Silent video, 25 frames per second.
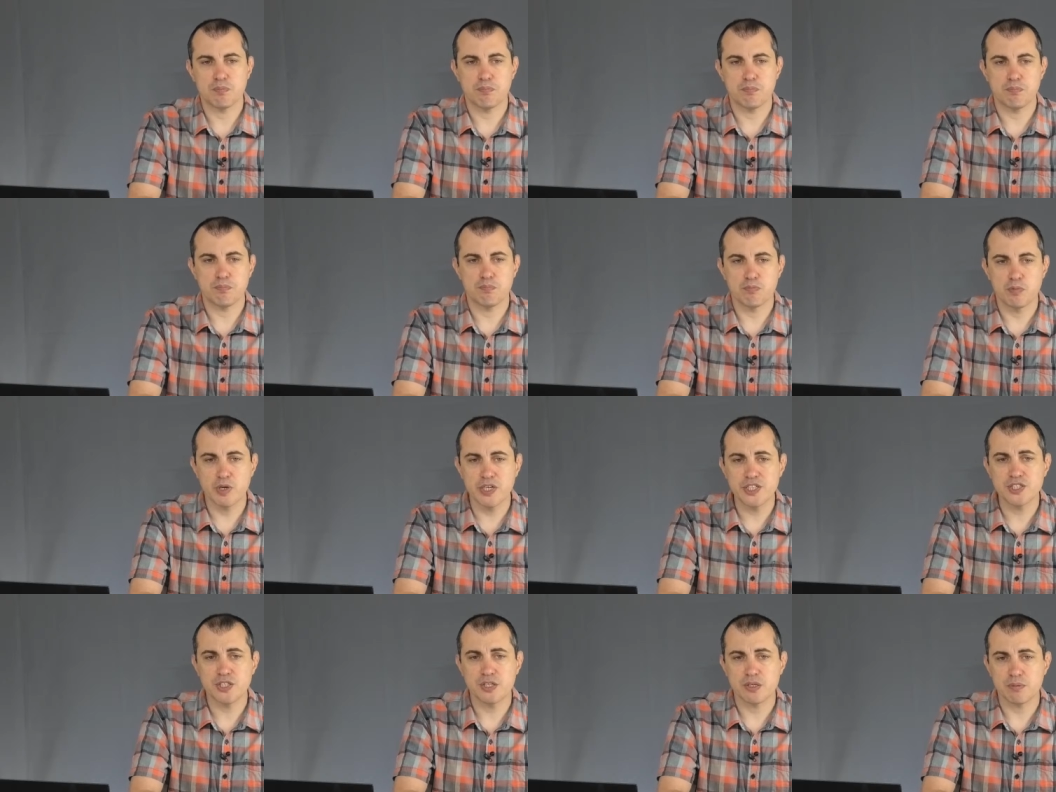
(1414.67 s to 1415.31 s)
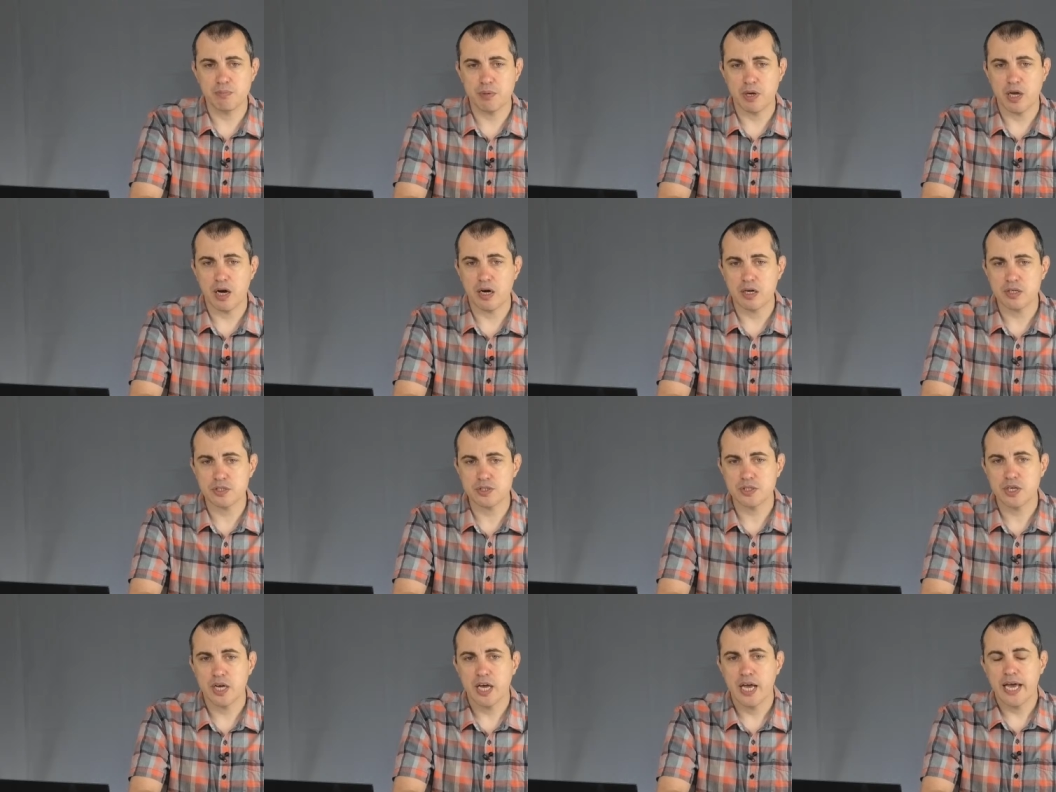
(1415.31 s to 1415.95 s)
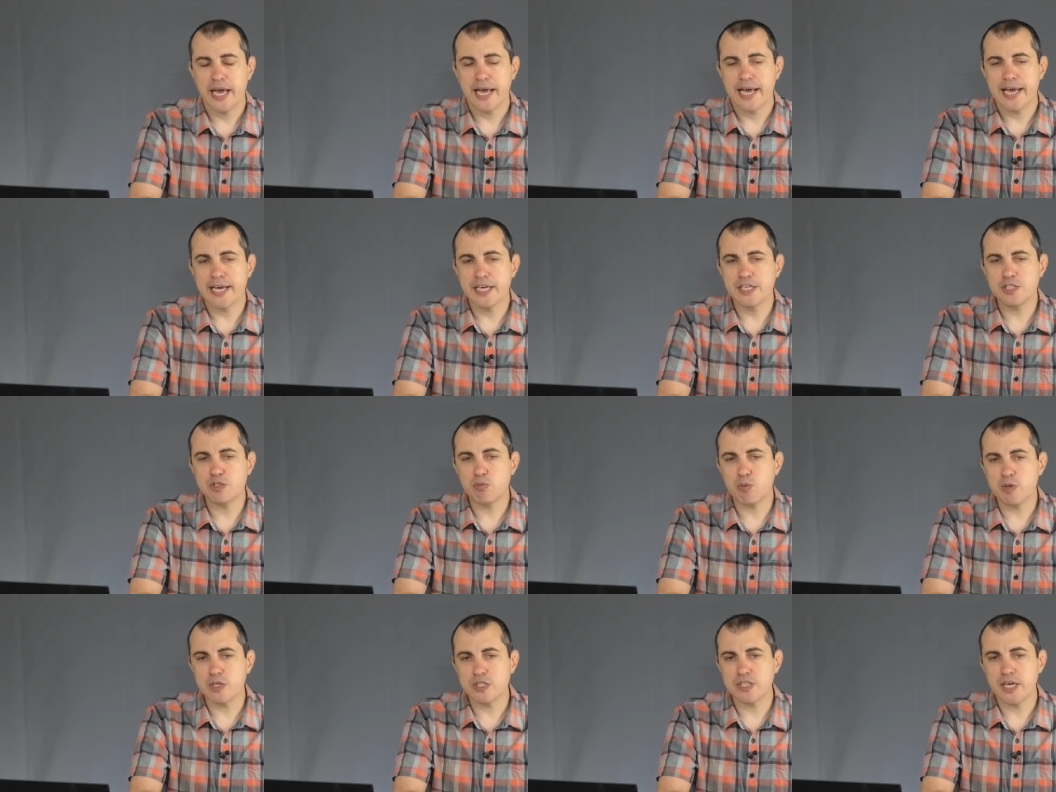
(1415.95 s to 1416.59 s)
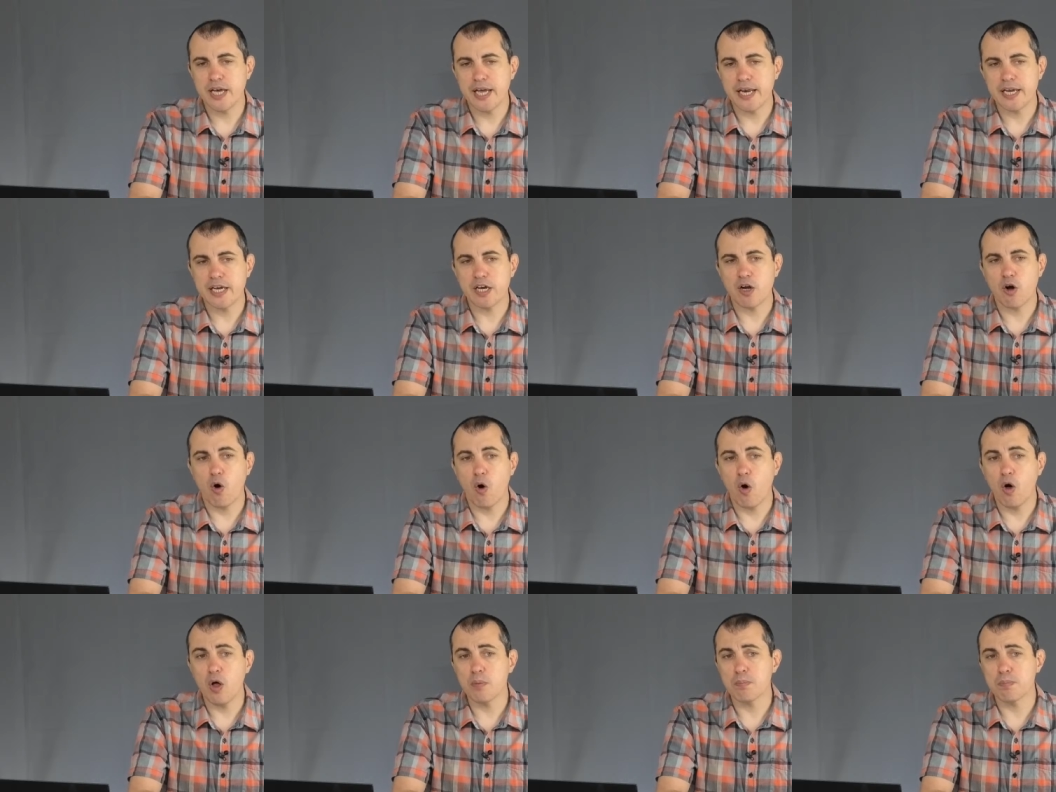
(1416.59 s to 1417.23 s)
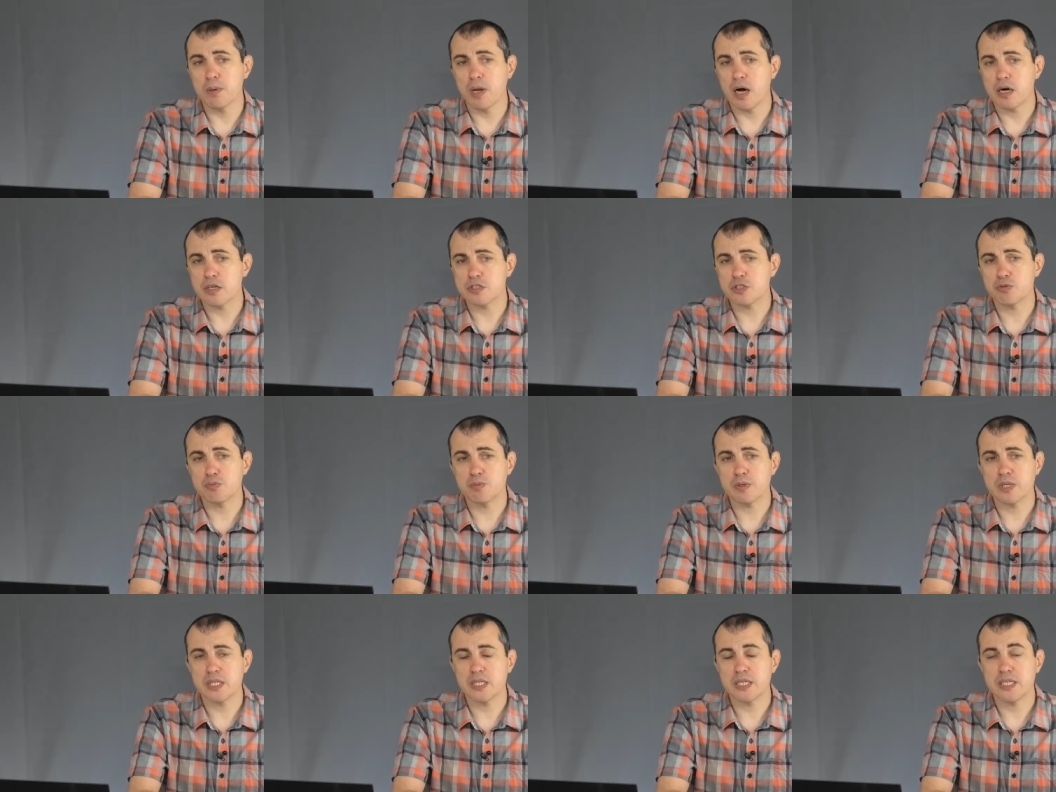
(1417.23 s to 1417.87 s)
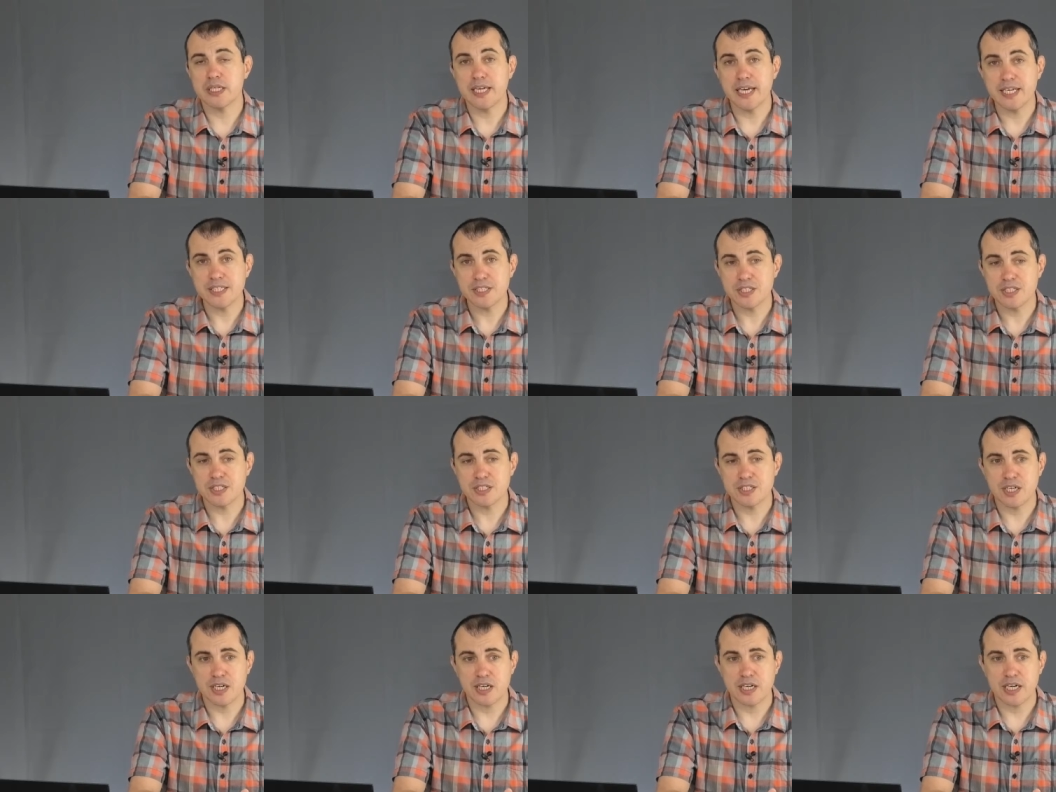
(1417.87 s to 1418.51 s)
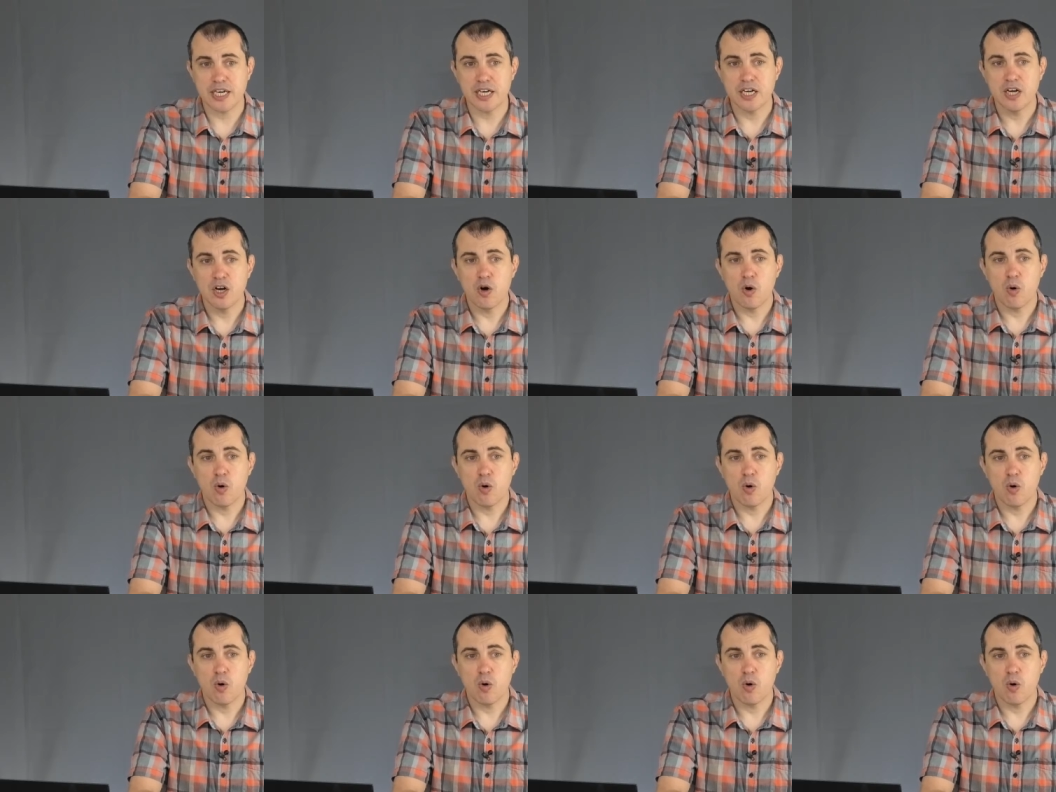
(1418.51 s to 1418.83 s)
recent blocks, is retaining all blocks really necessary,